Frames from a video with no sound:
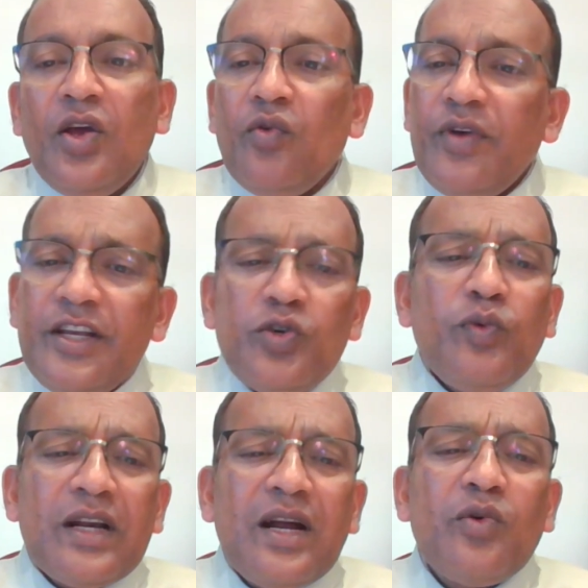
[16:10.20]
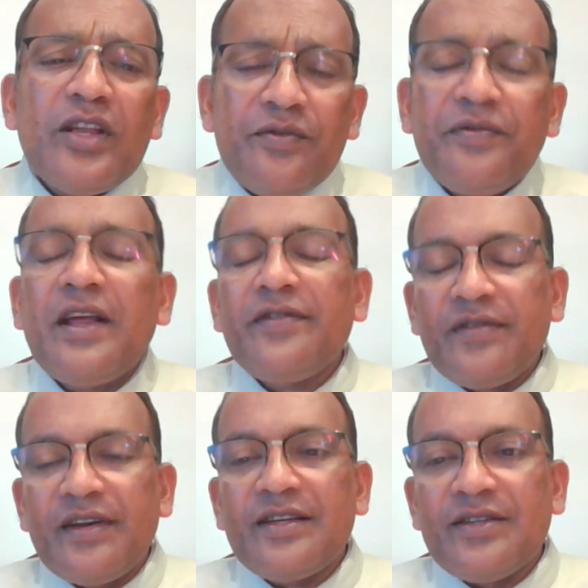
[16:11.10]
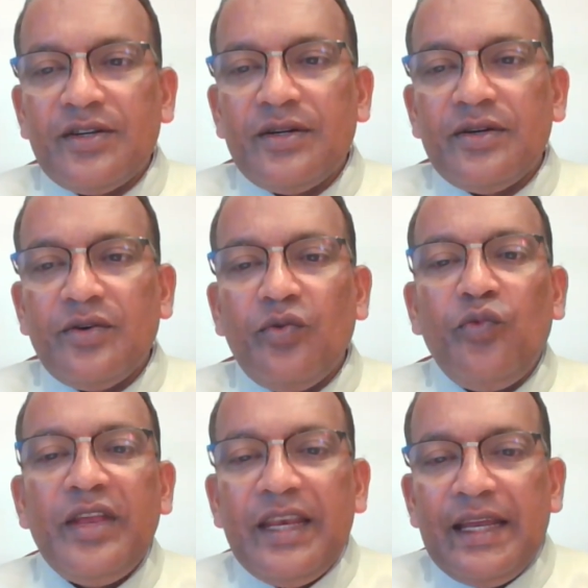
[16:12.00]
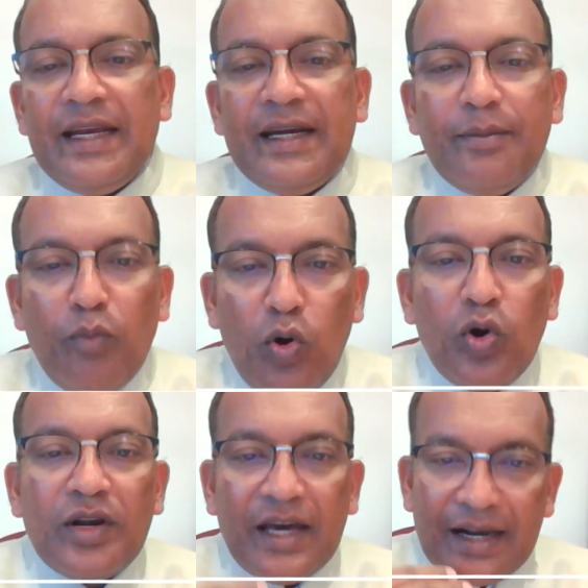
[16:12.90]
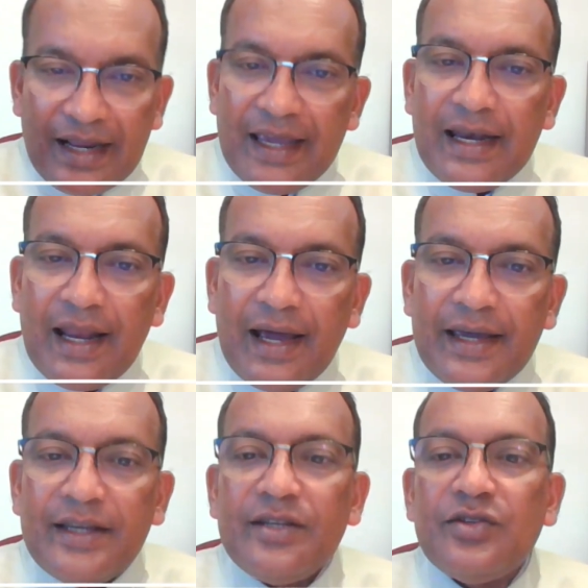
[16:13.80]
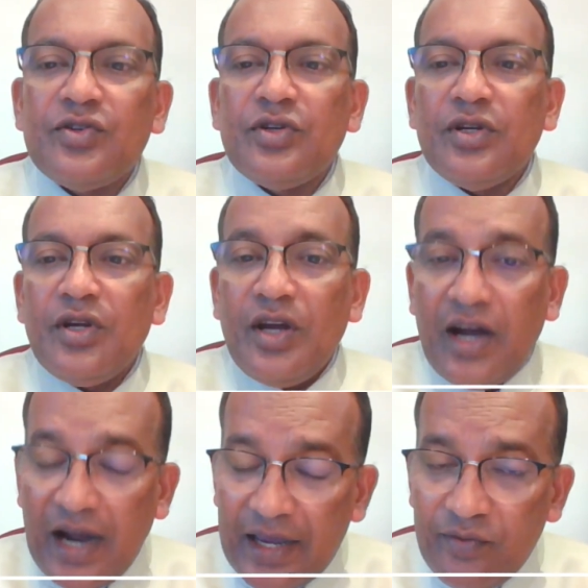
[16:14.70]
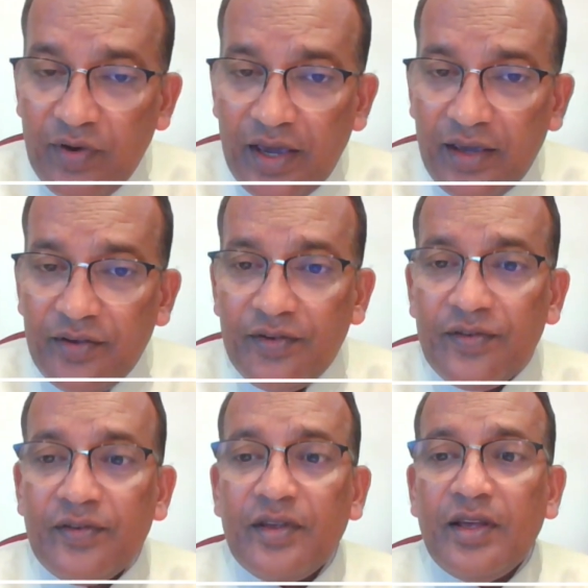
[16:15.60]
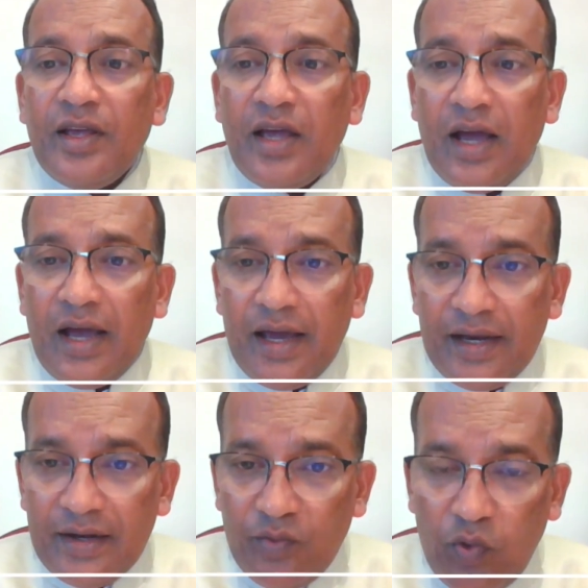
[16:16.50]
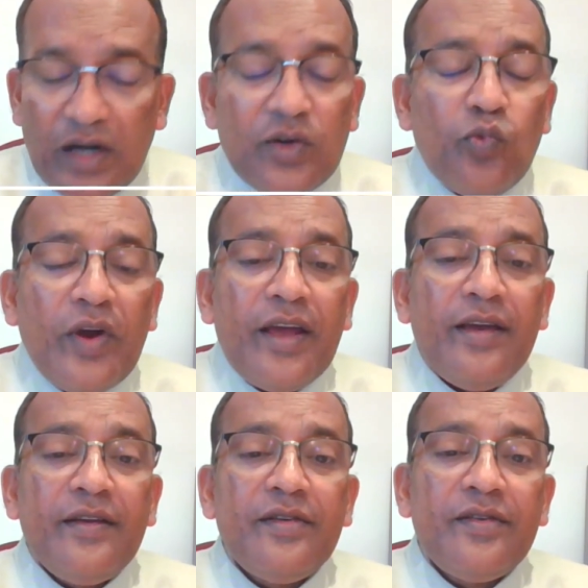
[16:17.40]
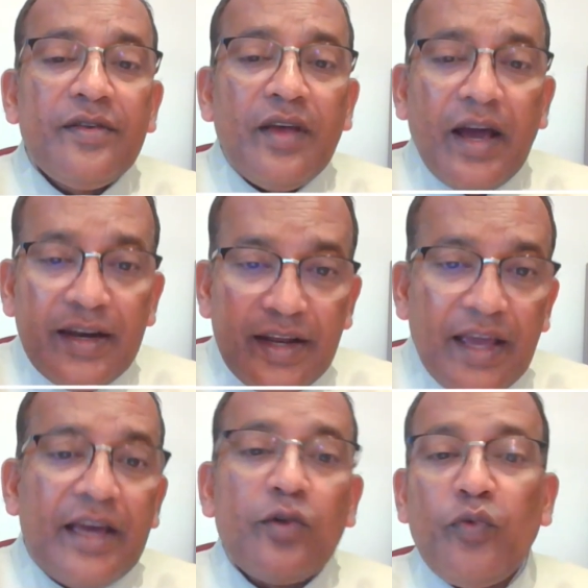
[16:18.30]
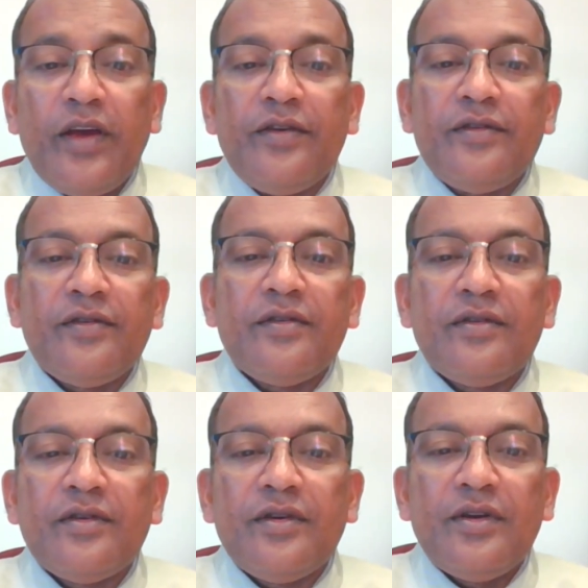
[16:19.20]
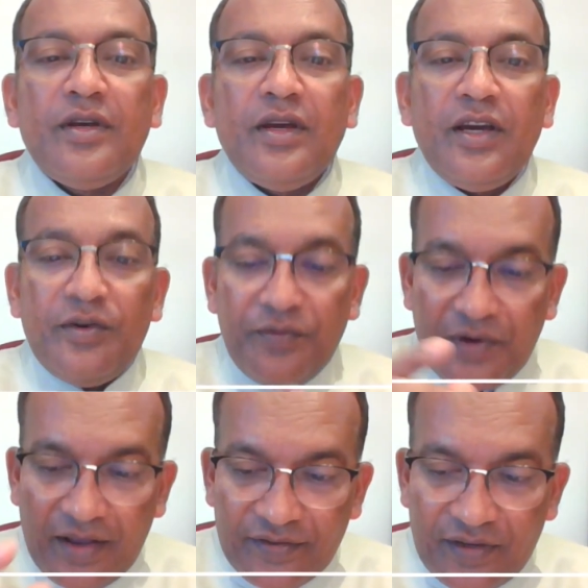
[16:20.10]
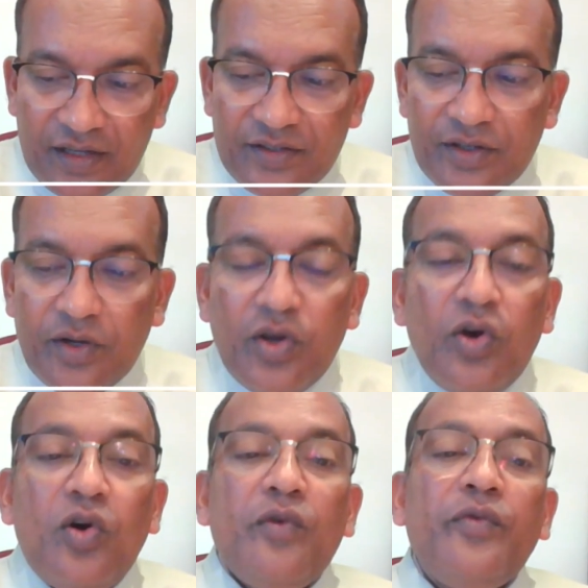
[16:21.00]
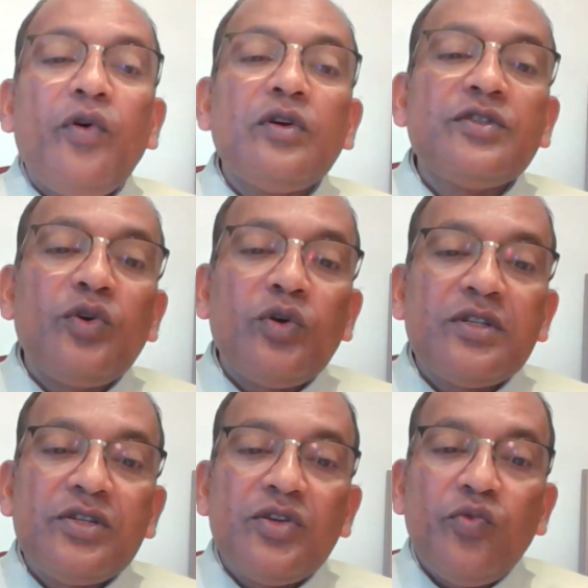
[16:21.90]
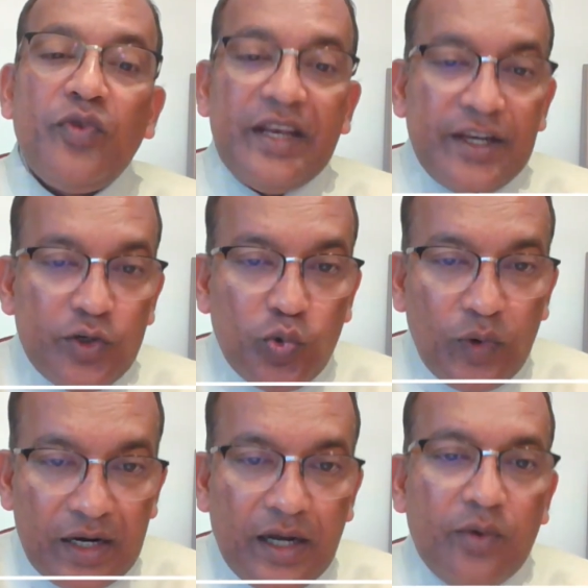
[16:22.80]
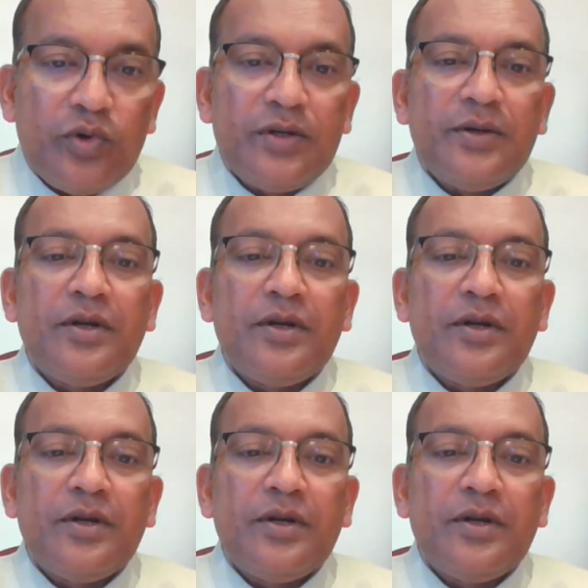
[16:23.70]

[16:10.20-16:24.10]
We need to work out infrastructure. We need more rail lines, highways, and waterways and airways. Infrastructure of all sorts we need to work out.